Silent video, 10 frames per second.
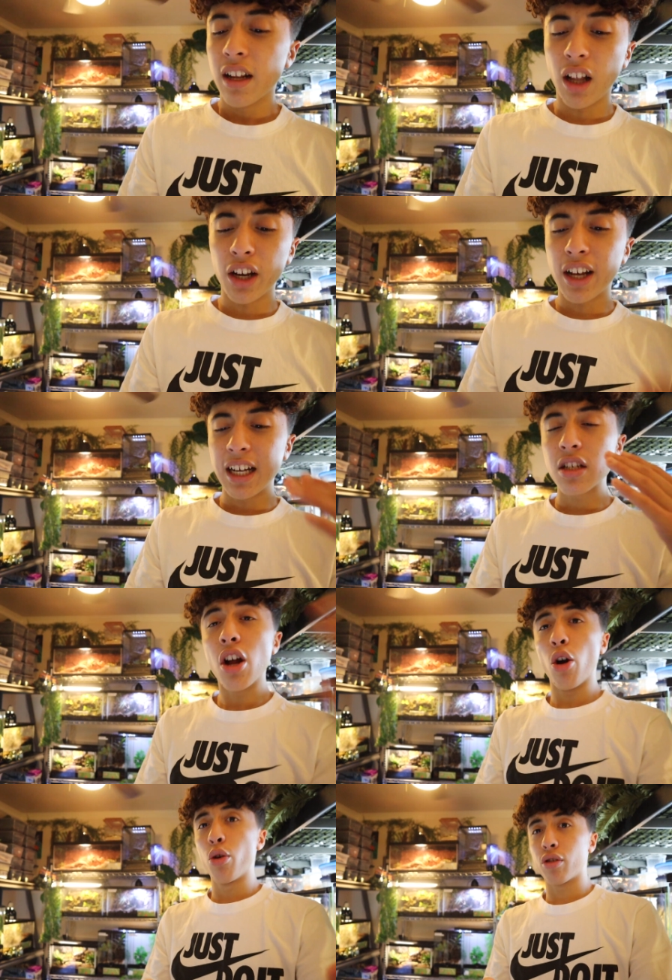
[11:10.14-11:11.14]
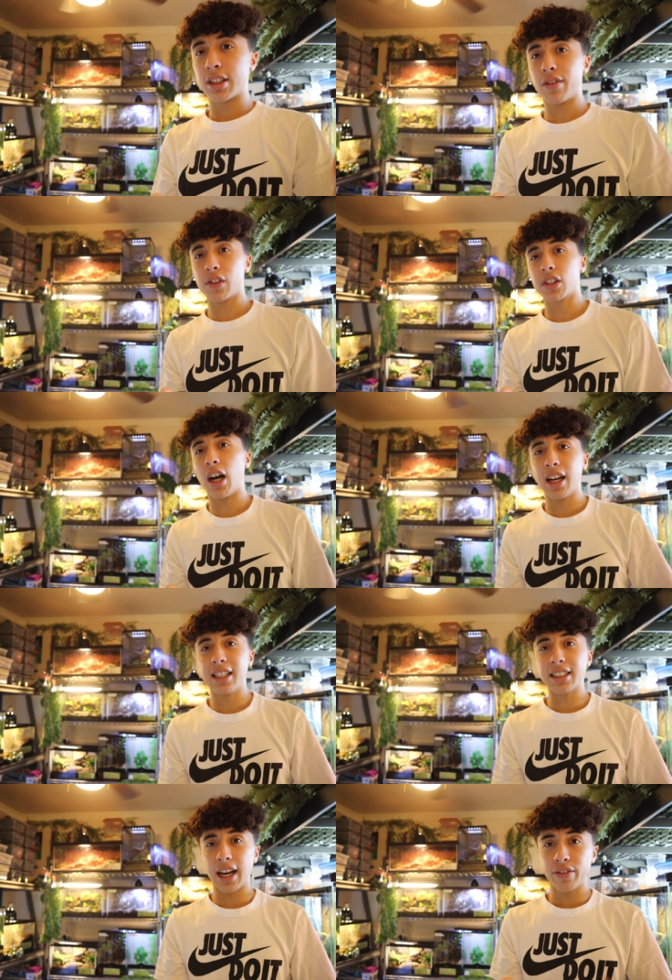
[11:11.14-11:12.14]
A lot of you guys know who Christopher Scott
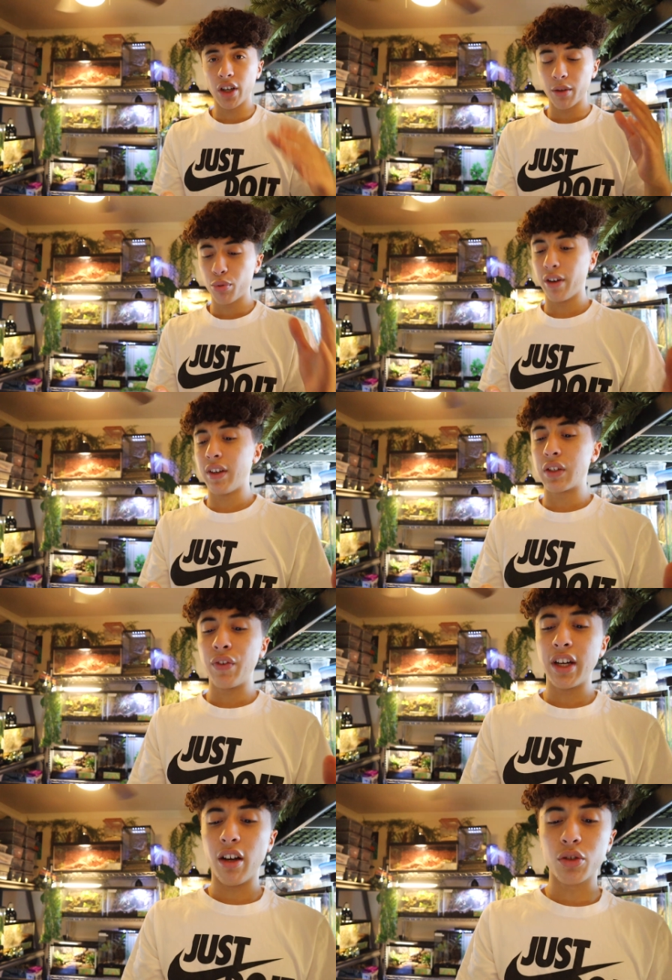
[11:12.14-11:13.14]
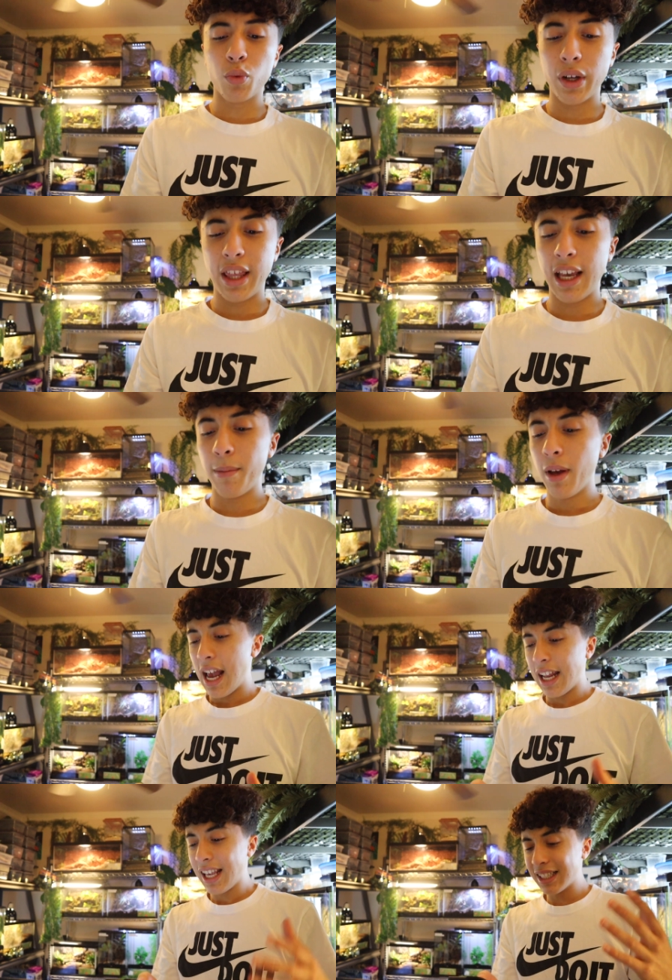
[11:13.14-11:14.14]
is. I've done previous videos with him,
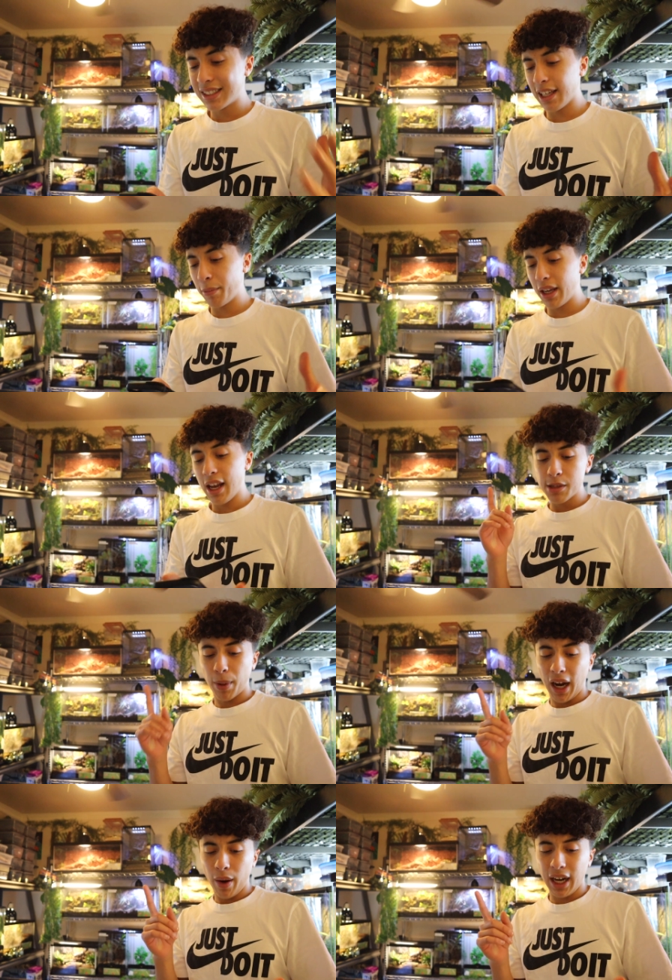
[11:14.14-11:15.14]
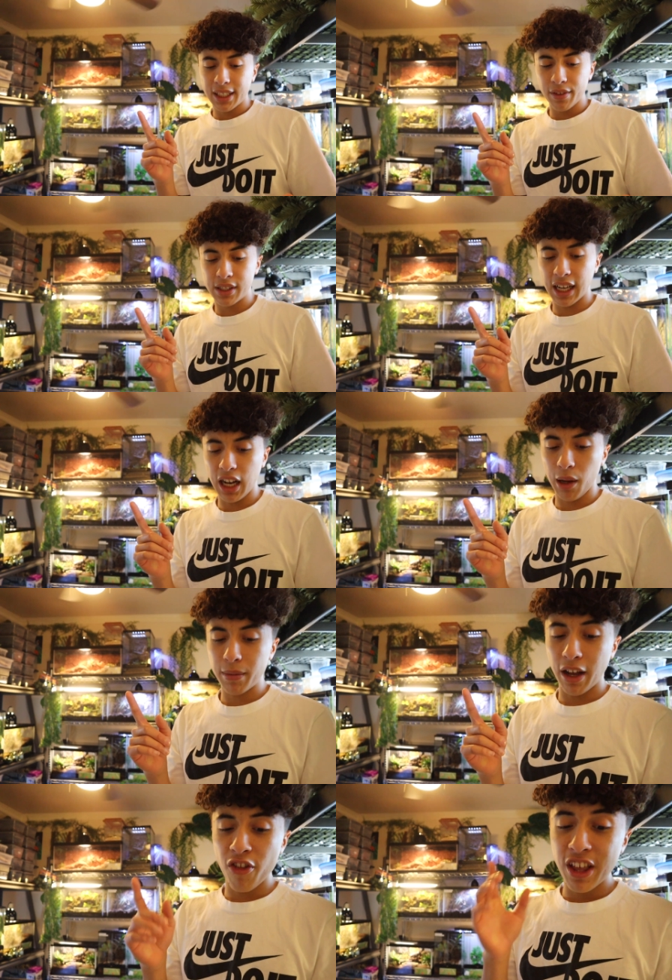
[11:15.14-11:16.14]
and he sent me his bioactive setup.
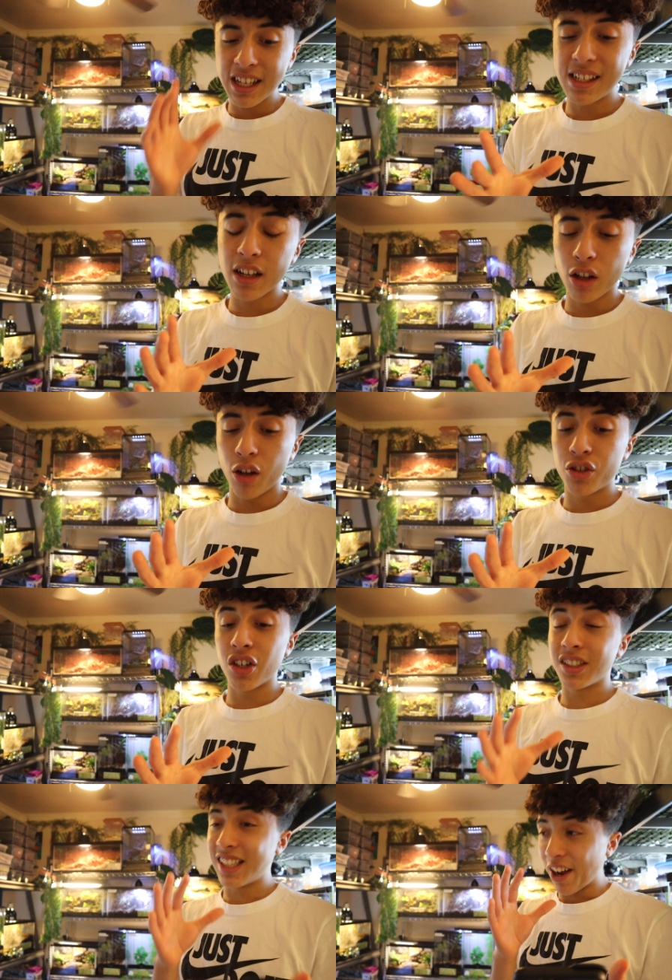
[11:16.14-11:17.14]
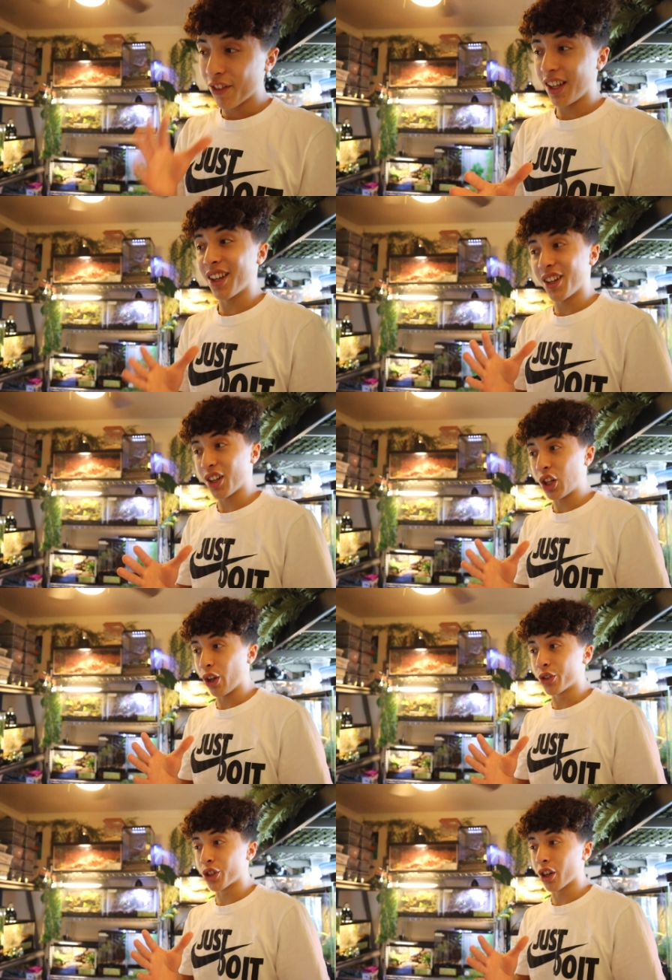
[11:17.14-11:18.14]
Now, this enclosure is definitely a good
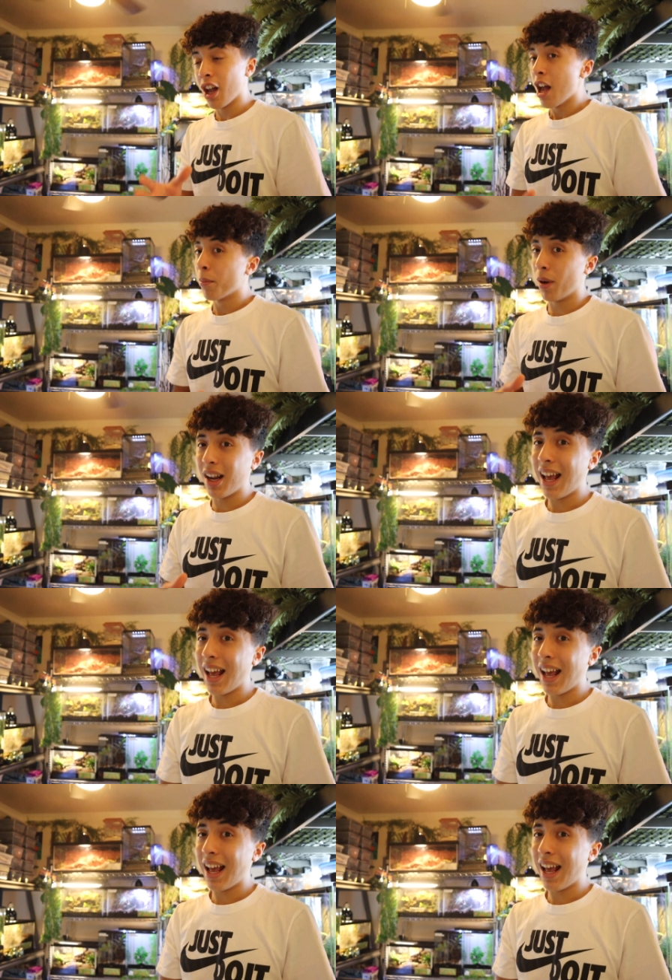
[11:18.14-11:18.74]
enclosure, but